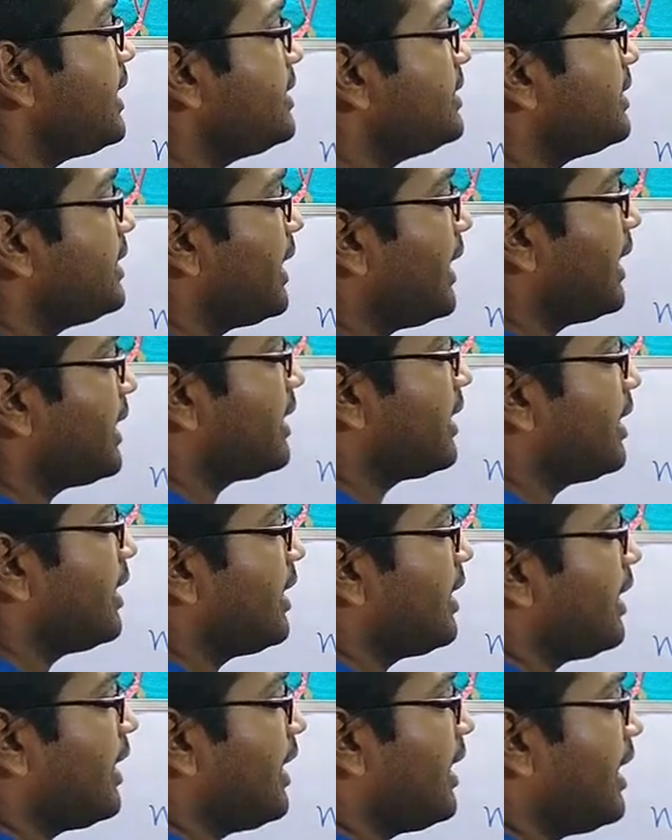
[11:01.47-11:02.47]
can take
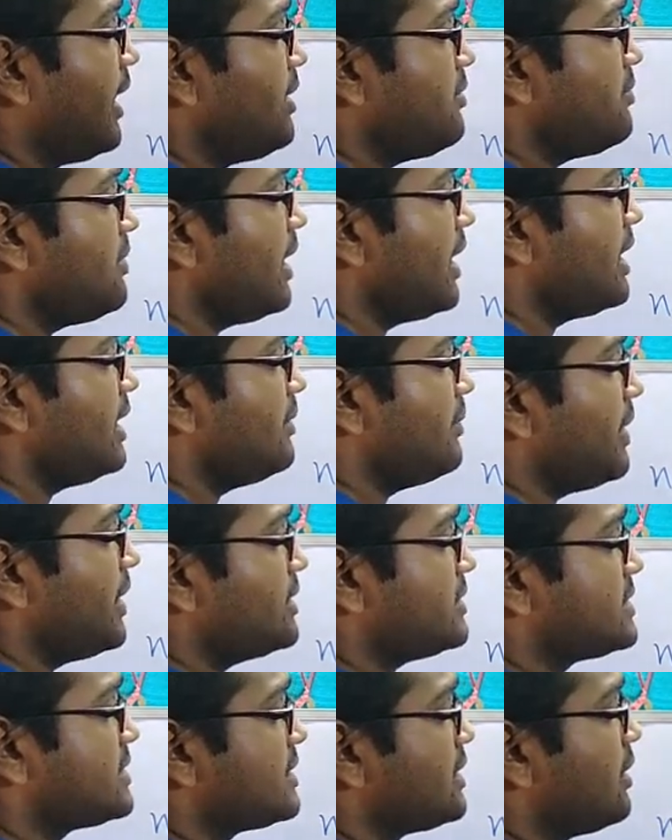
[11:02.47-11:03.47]
m
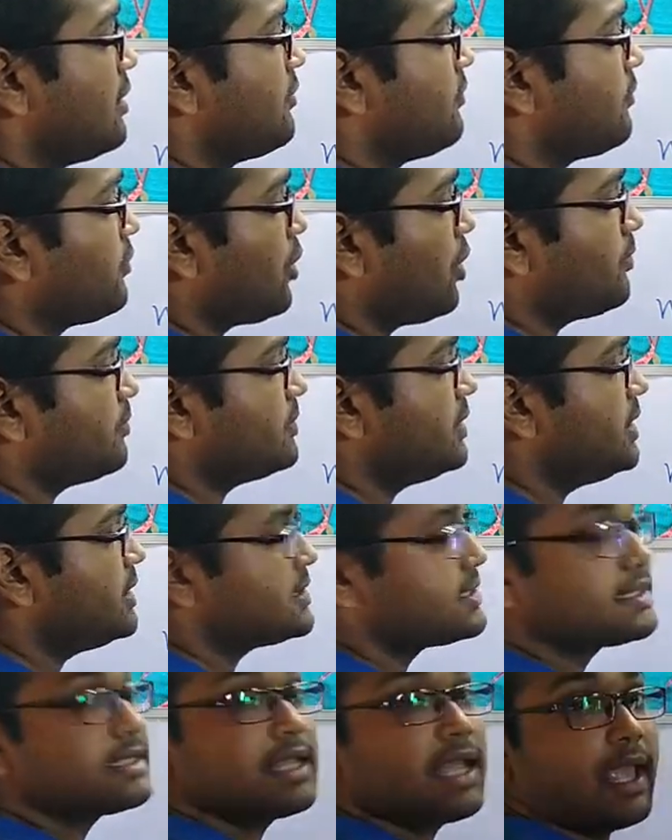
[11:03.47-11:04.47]
elements from
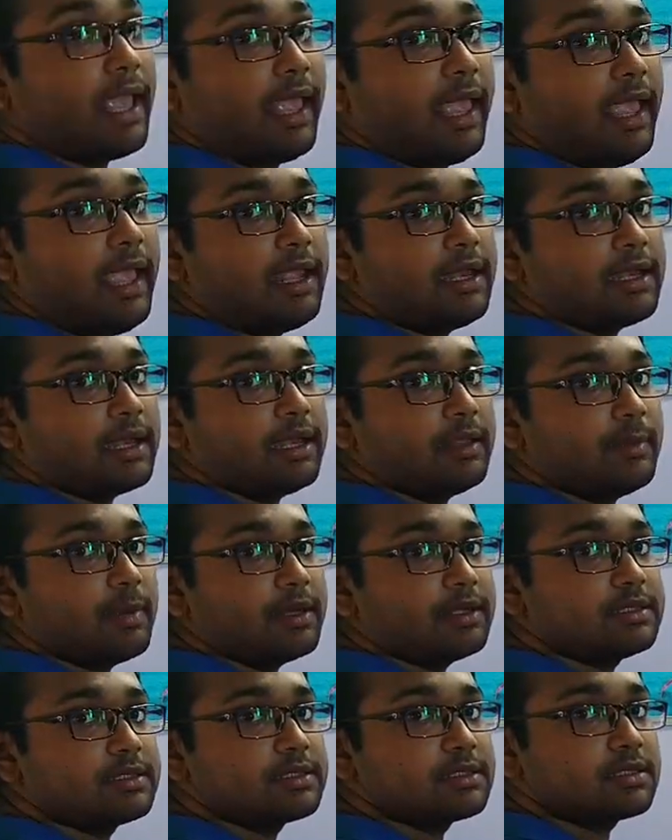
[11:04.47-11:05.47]
this n
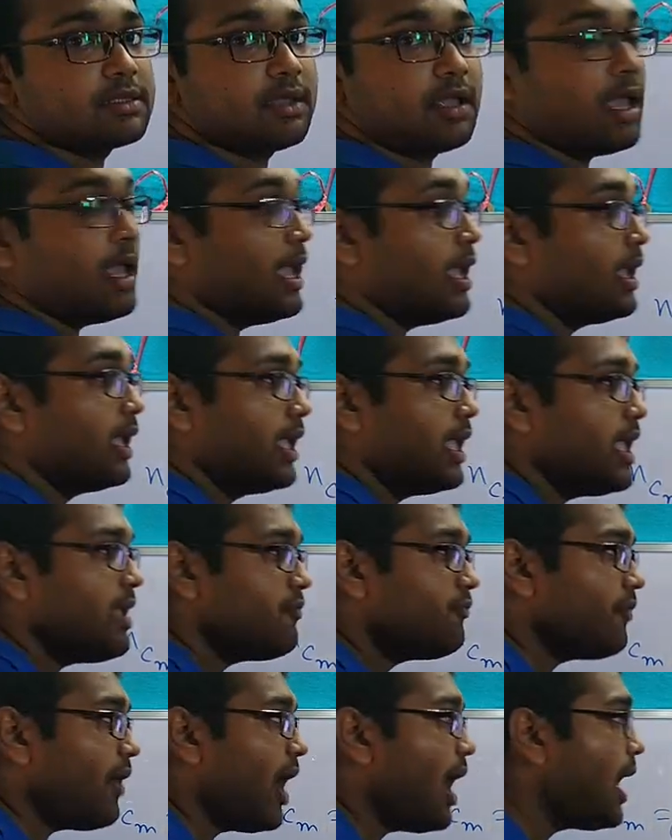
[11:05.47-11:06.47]
elements.
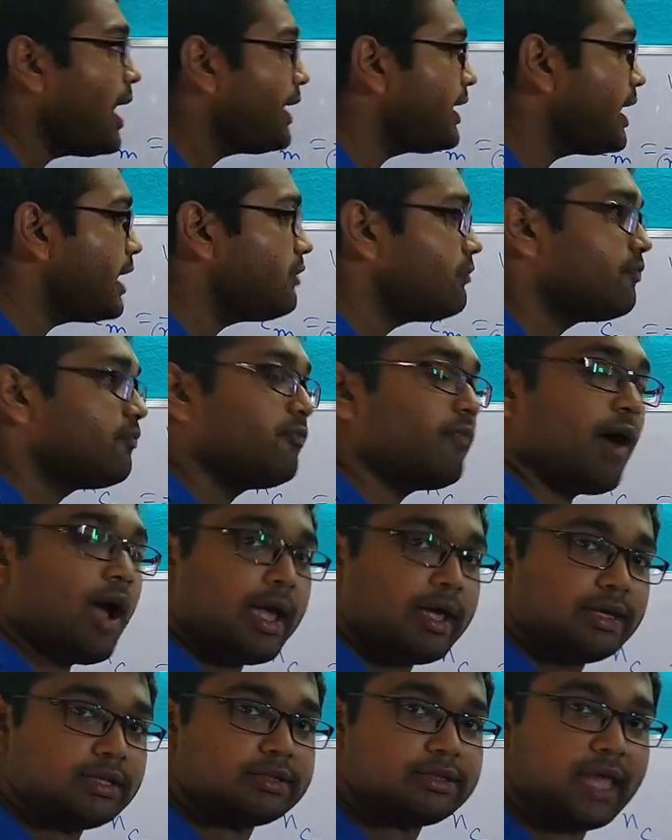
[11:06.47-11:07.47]
If I can
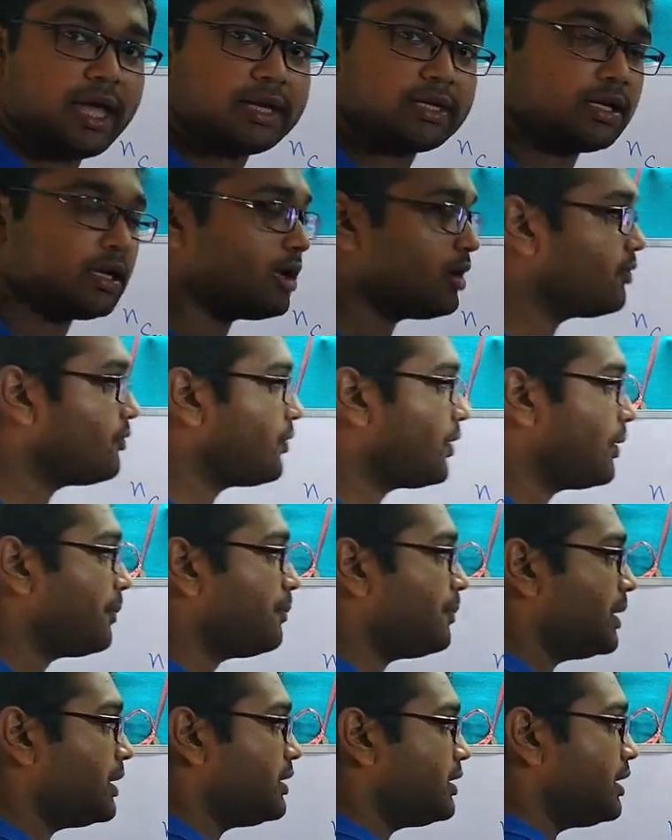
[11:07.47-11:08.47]
find that for
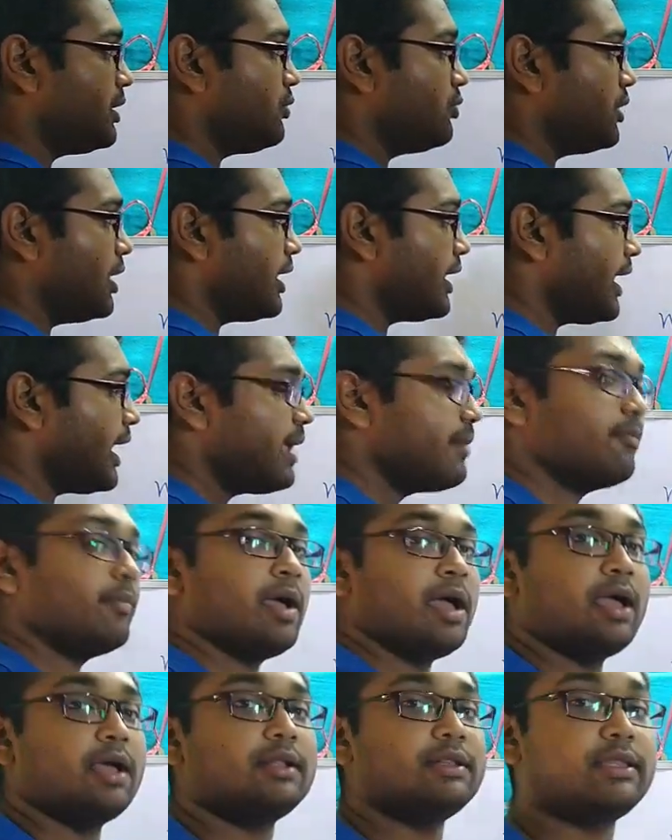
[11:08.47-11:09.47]
a particular
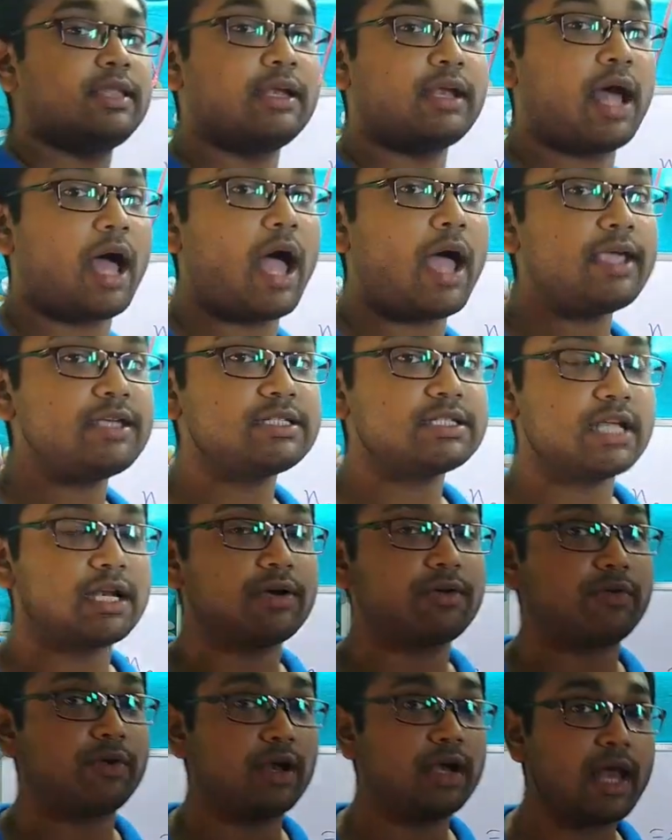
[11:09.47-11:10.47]
m, then I
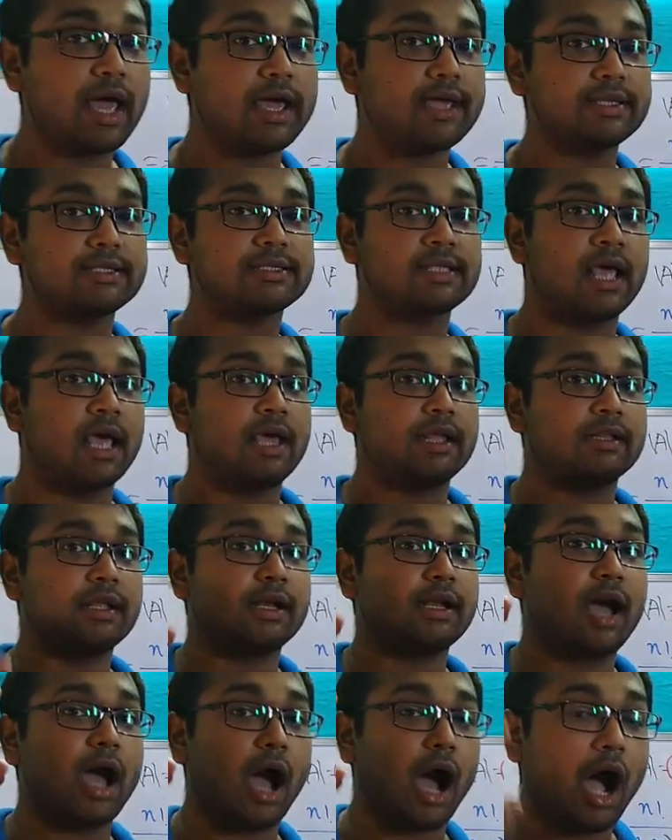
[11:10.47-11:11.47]
shall realize
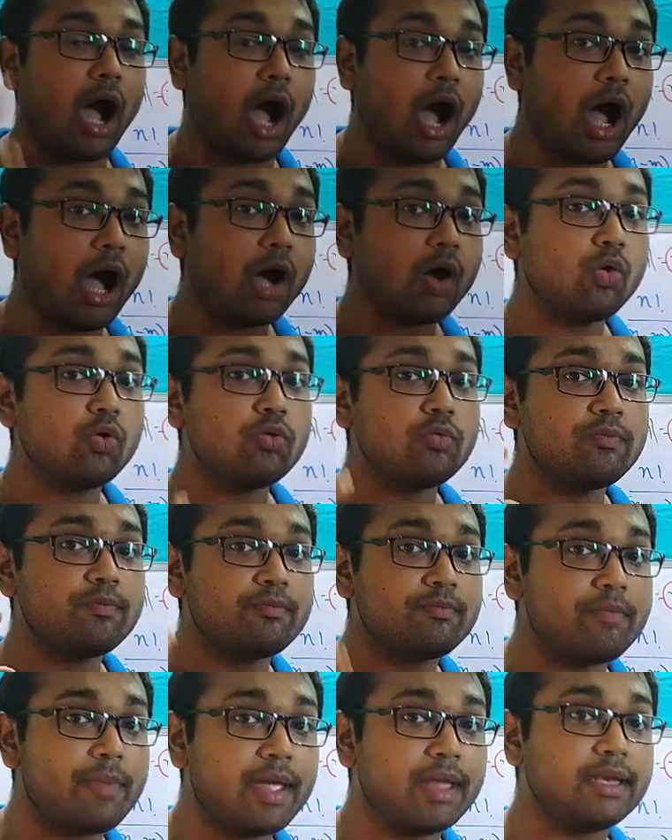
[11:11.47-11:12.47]
that how
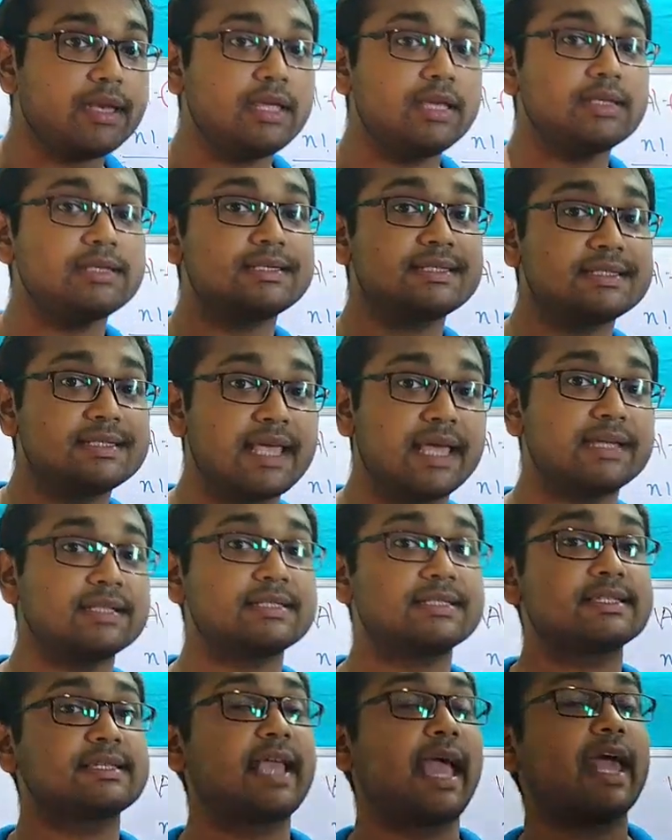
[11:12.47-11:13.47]
many
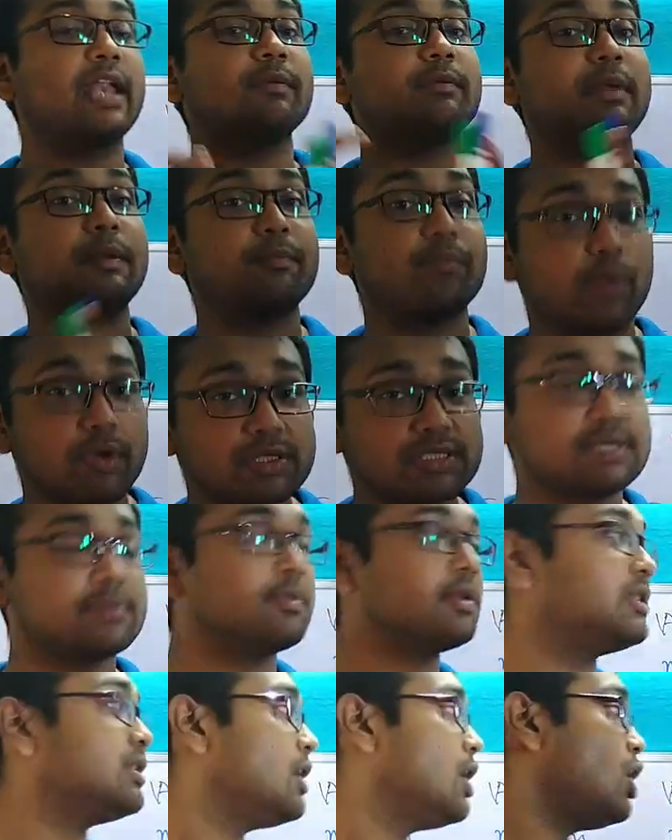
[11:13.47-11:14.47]
sets can be
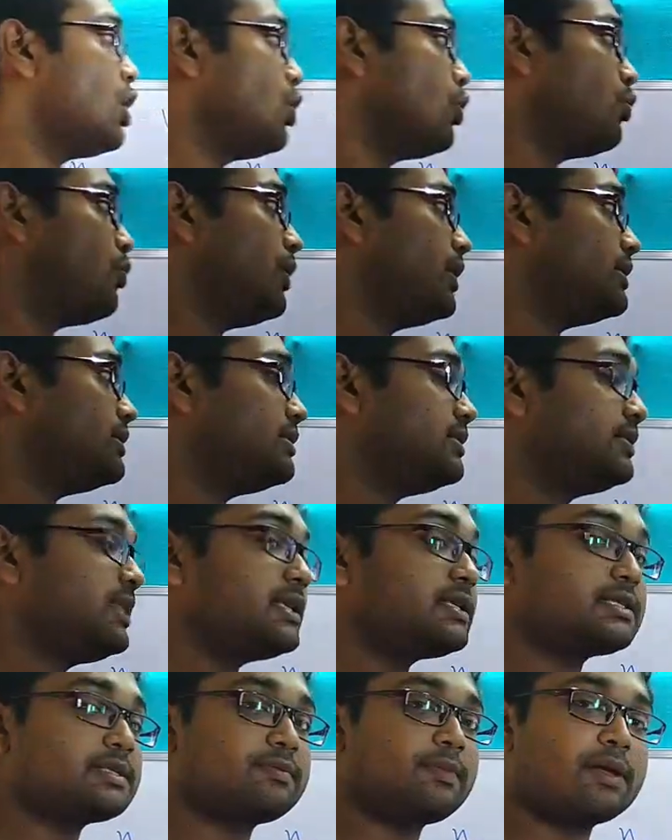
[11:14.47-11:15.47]
possible with
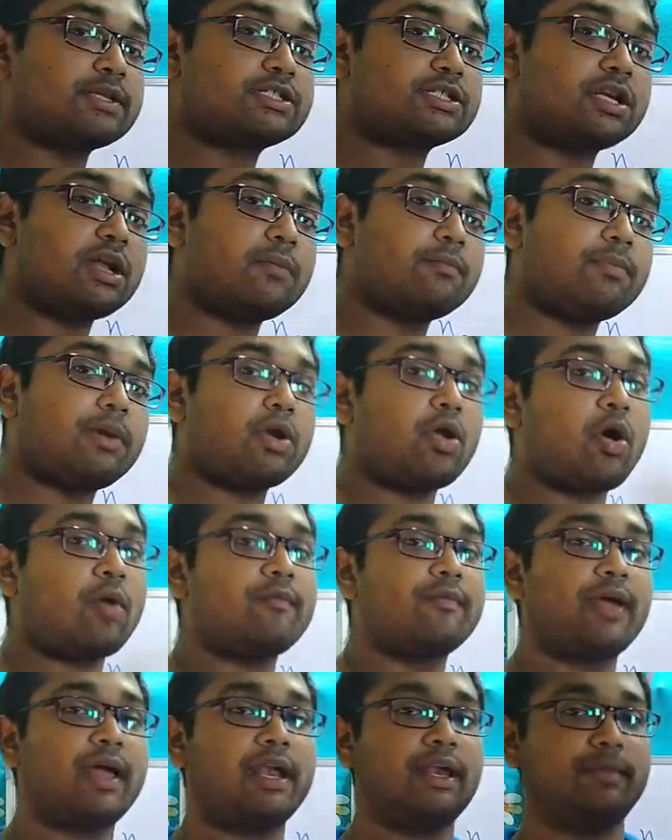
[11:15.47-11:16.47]
this much number
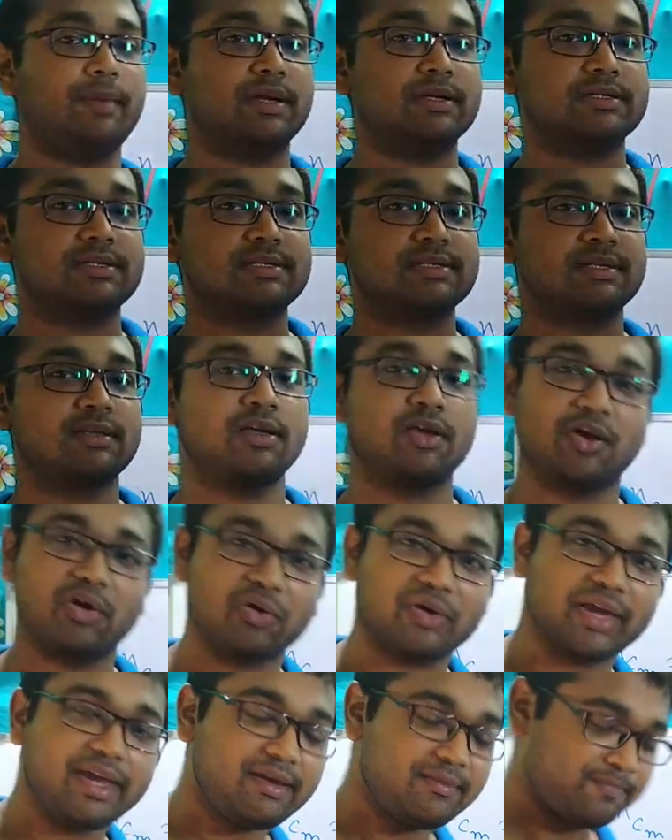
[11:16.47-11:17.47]
of elements.
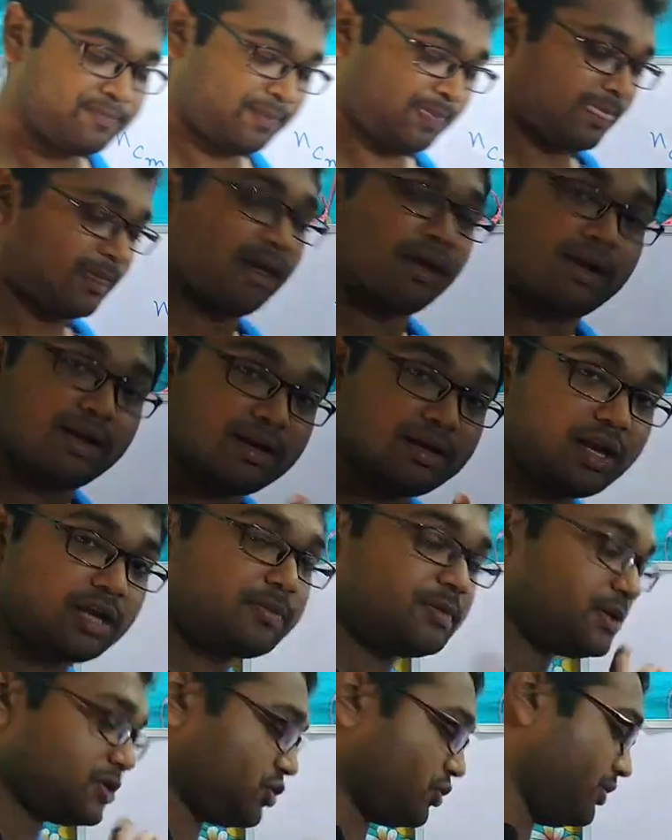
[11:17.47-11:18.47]
Okay,
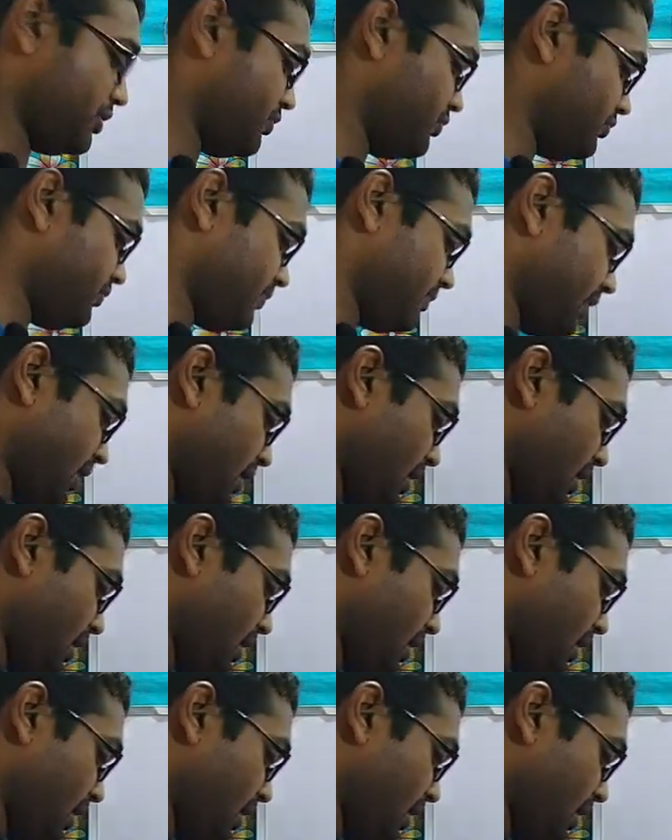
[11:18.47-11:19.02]
let me show you.